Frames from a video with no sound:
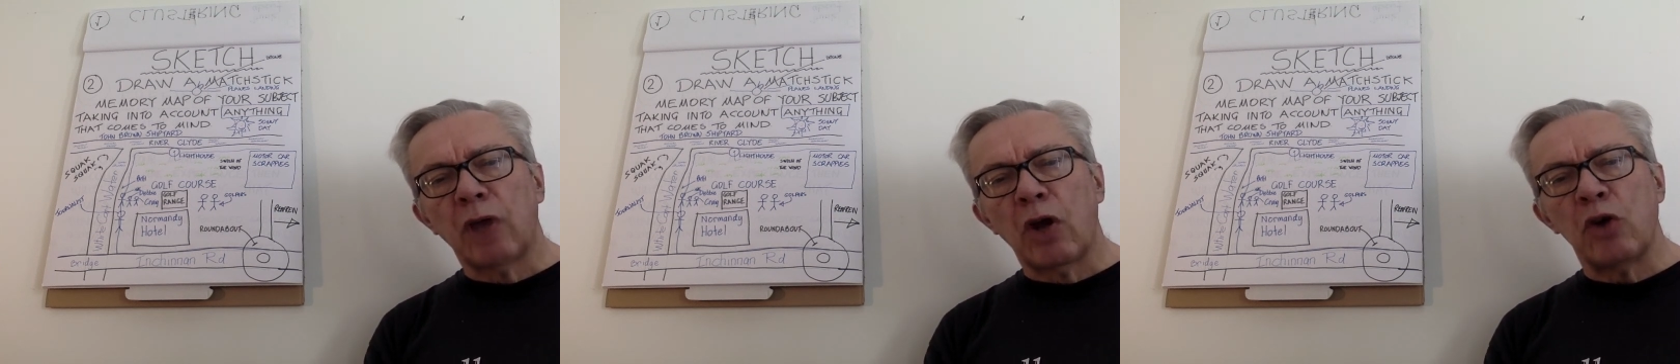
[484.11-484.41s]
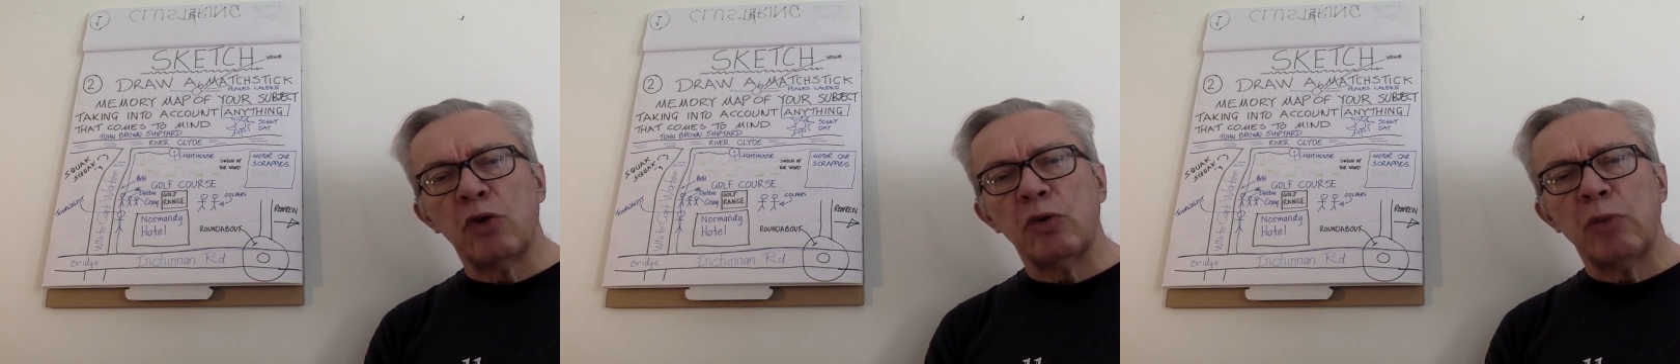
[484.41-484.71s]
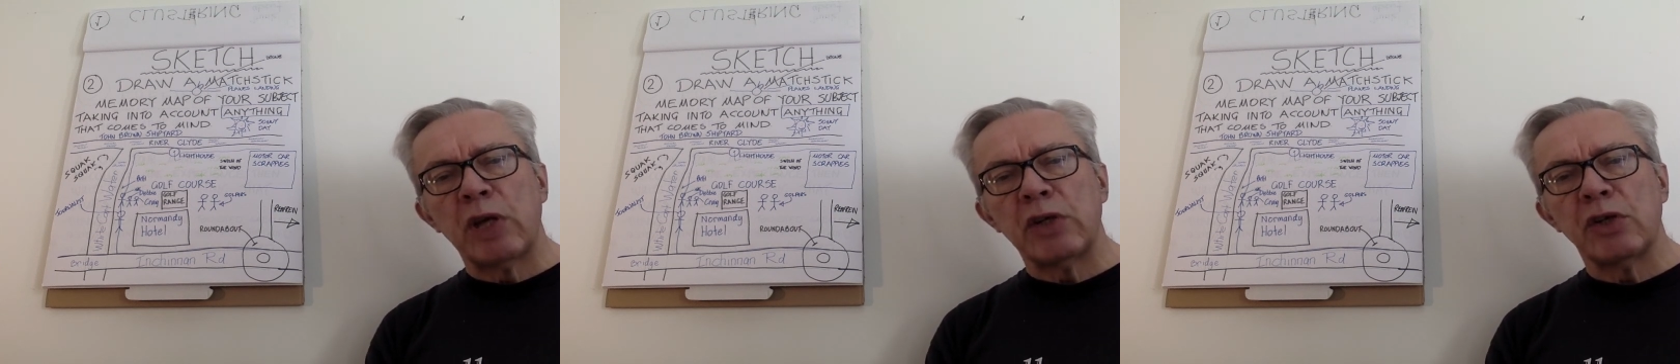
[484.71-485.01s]
How
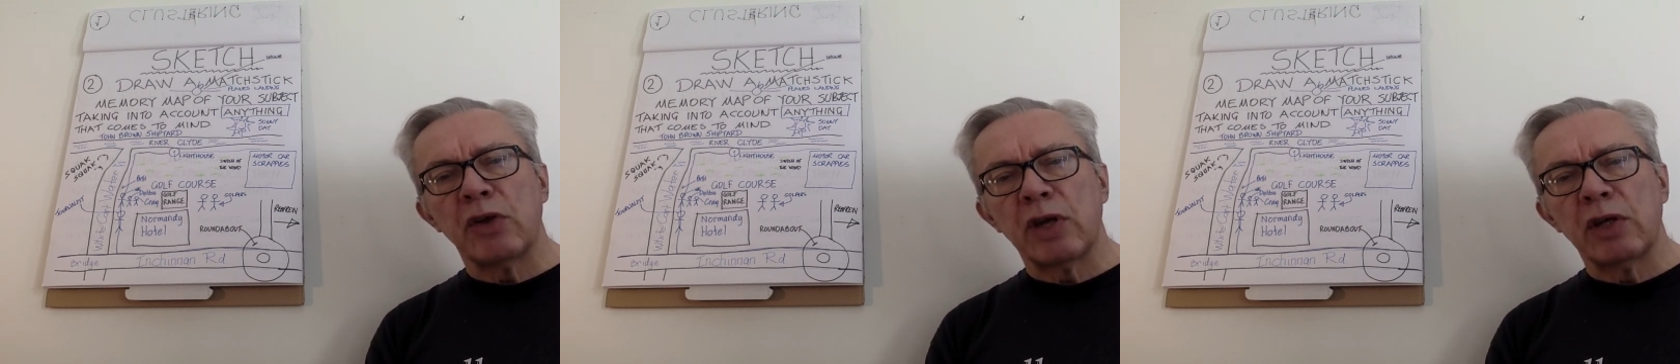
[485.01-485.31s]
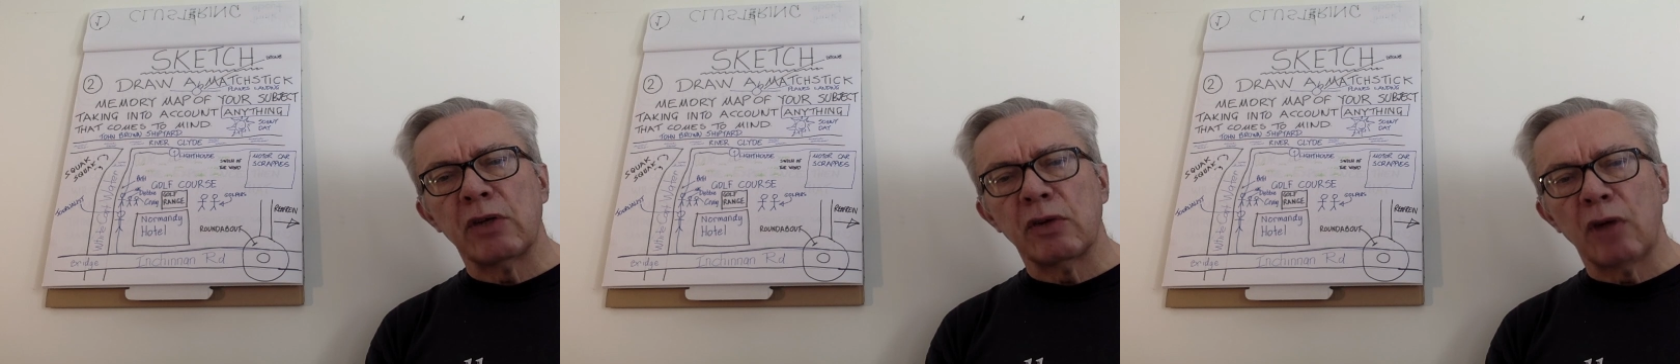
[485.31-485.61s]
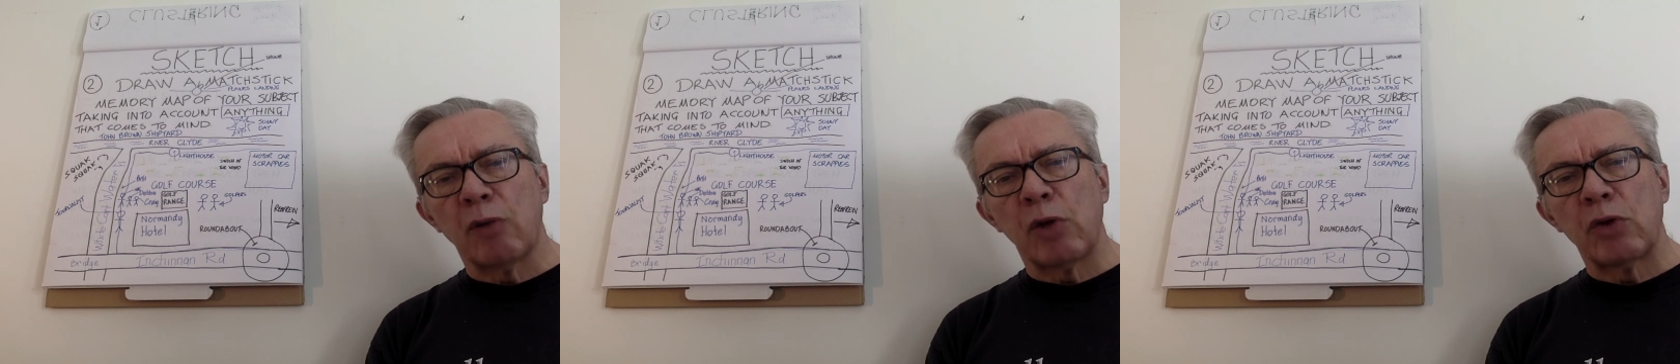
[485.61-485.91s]
might you write
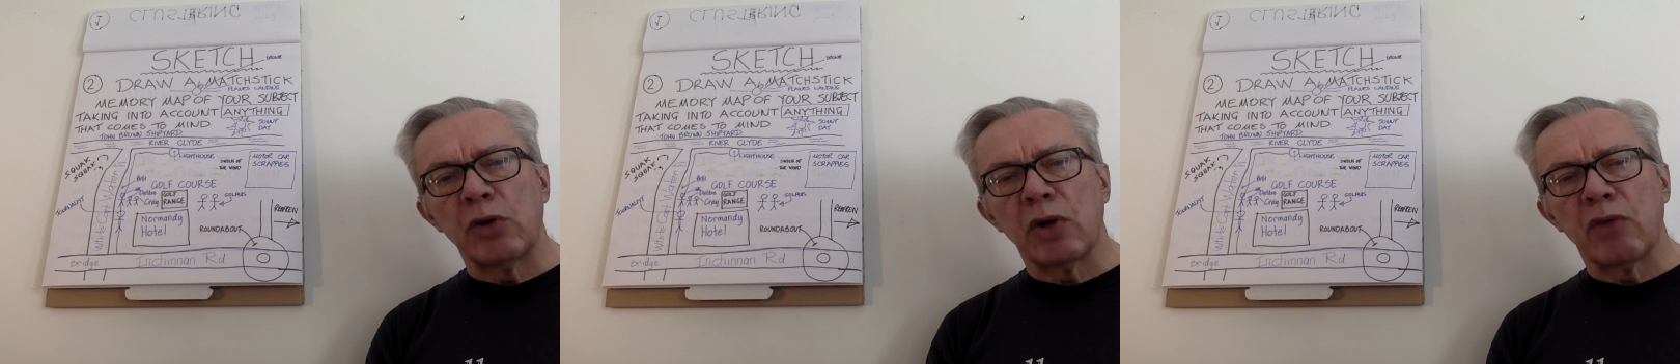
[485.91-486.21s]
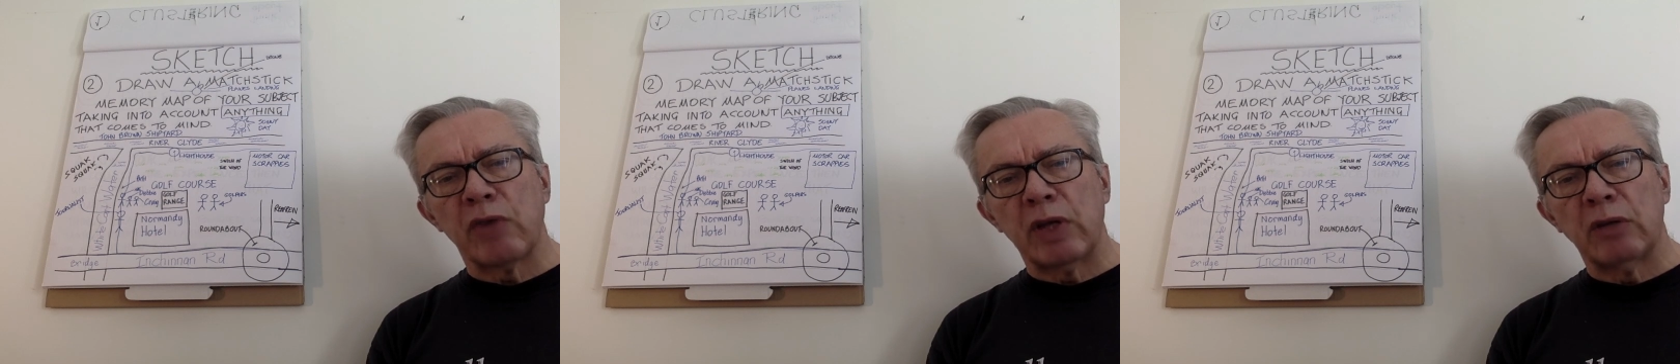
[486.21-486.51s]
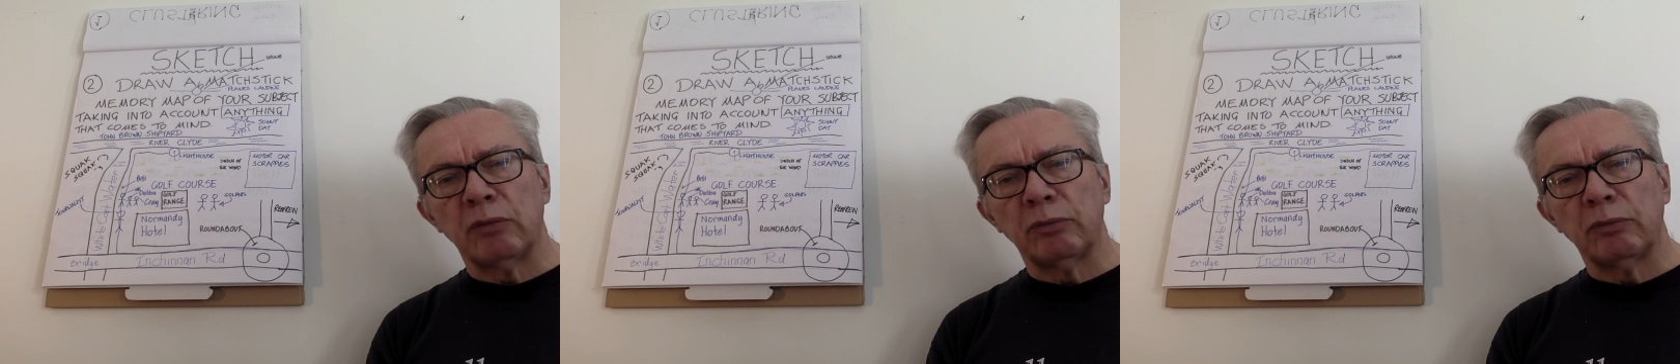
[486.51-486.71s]
about your event?